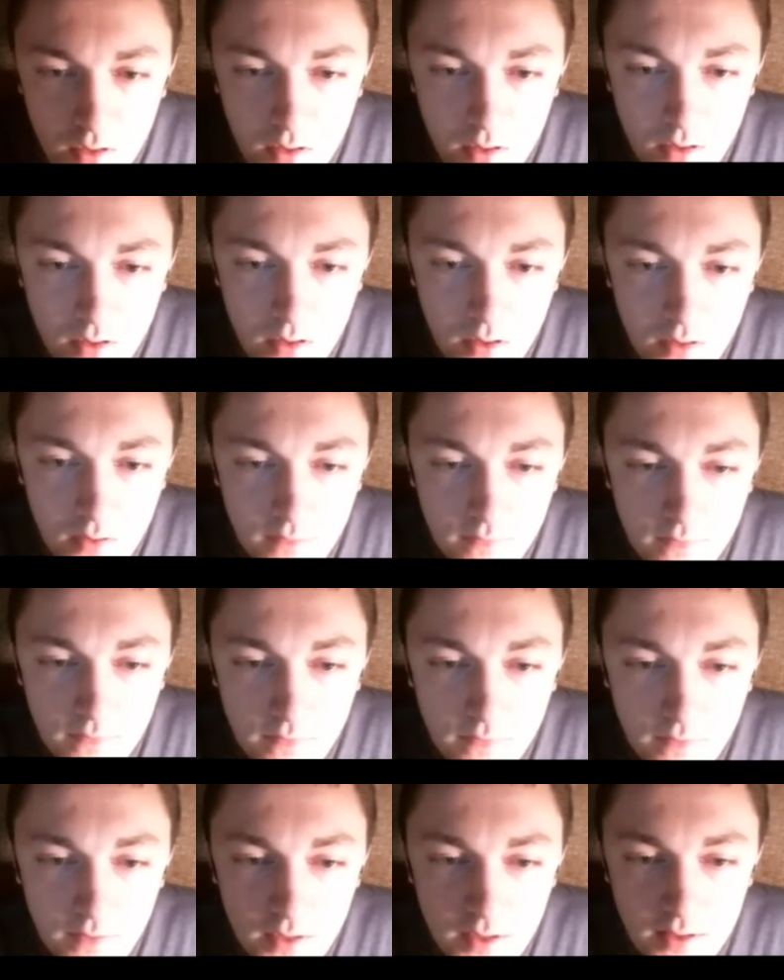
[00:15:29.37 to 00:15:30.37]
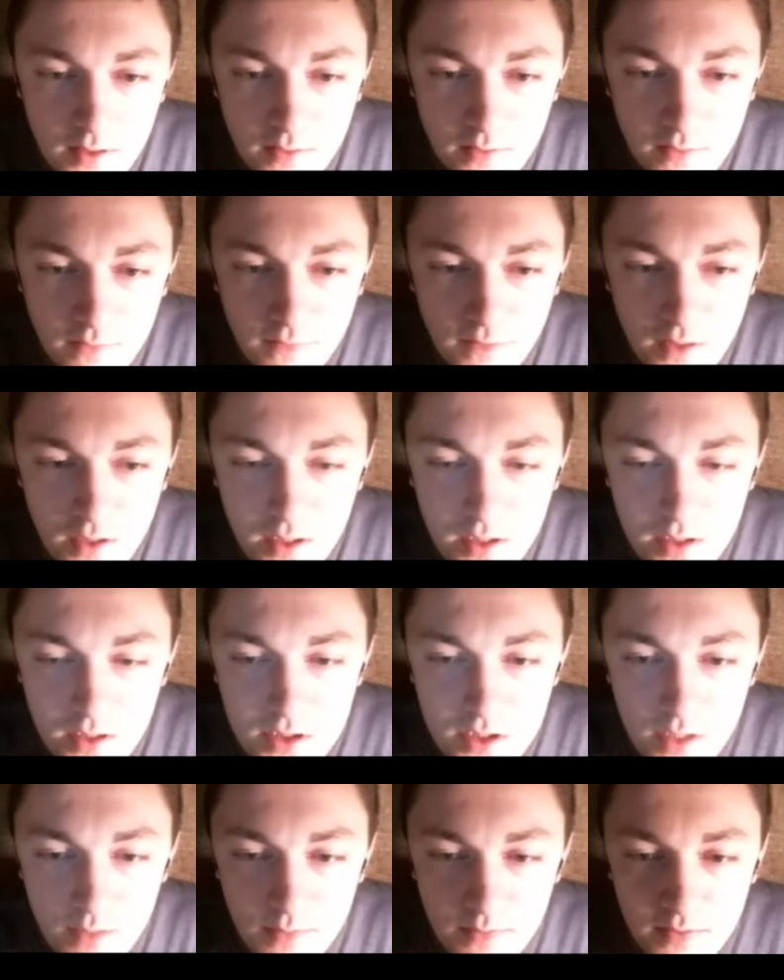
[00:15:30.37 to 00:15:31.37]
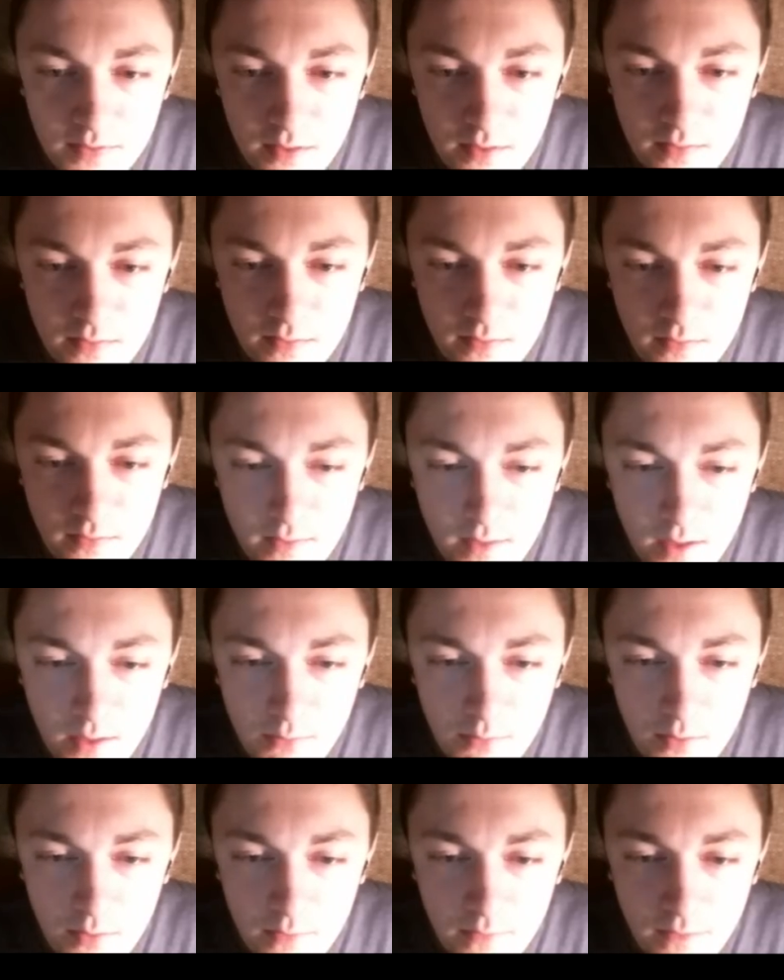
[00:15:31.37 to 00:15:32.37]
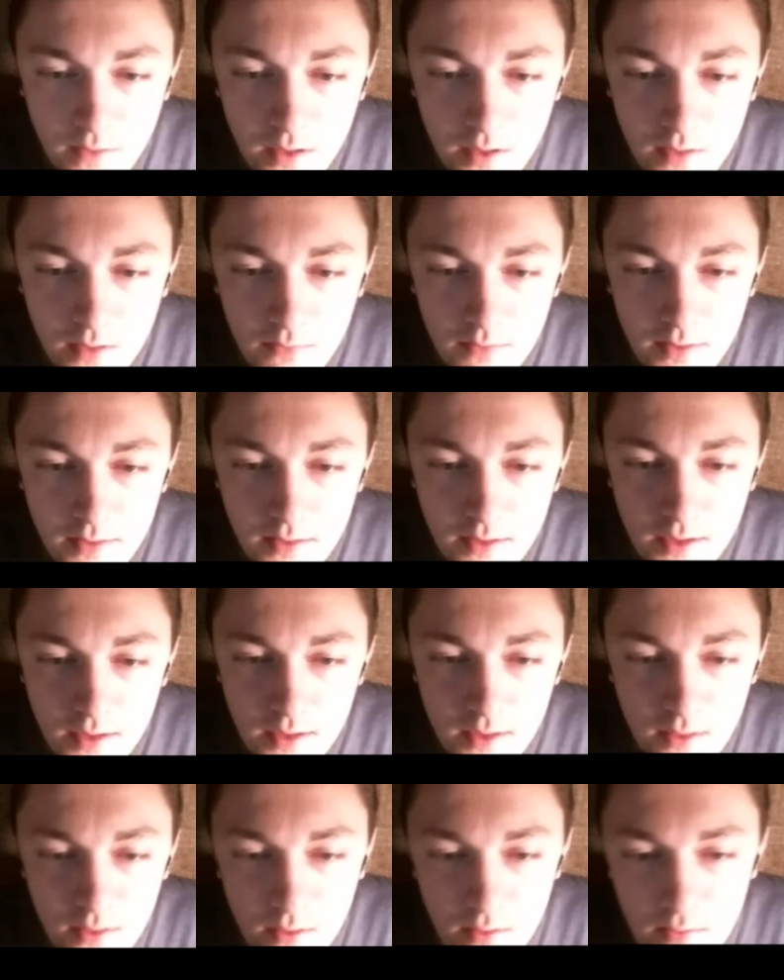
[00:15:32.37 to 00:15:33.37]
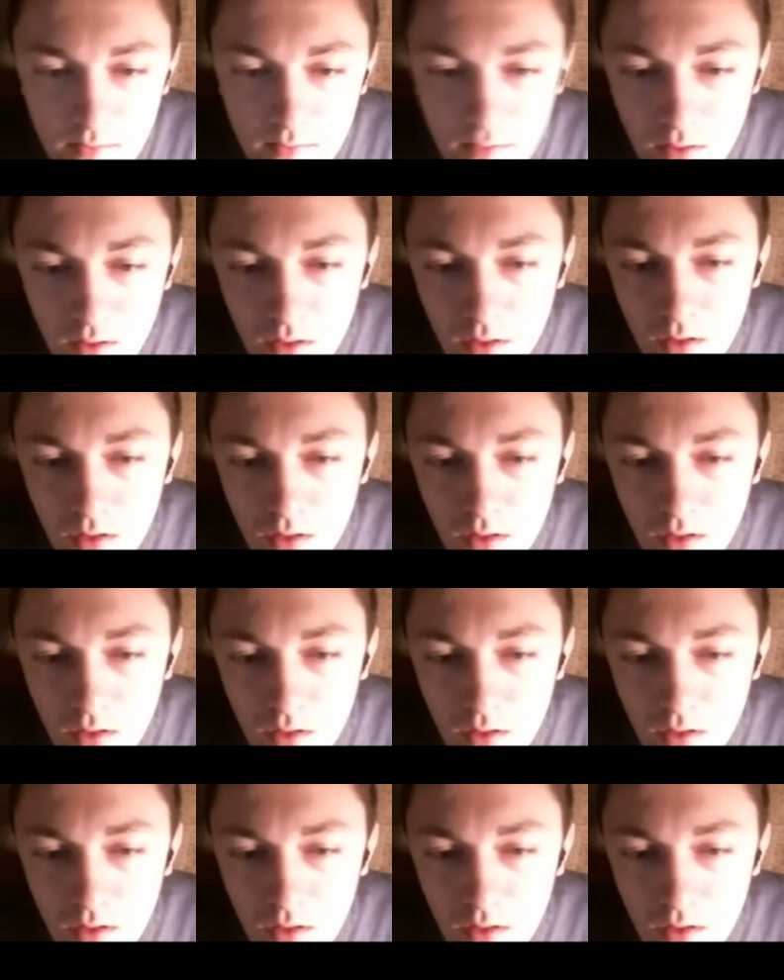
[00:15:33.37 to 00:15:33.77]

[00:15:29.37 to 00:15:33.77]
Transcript: Oh, fuck, the fucking jump scares in this game are fucking ridiculous.